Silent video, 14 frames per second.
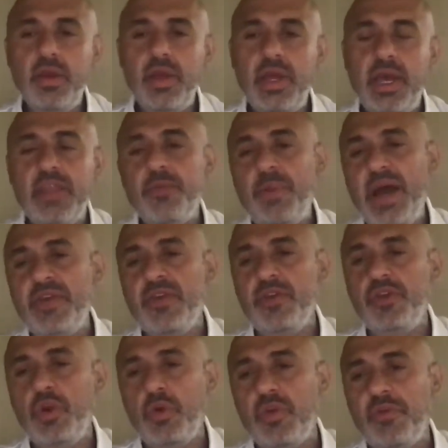that's Pastor
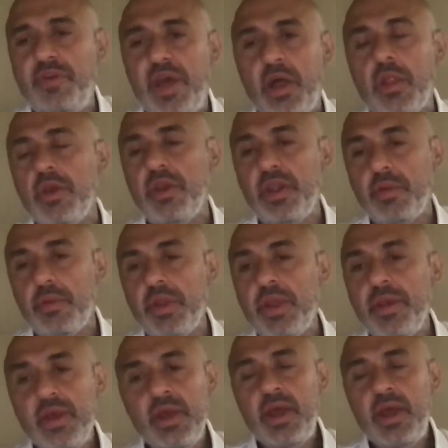Joseph Al-Ghariri.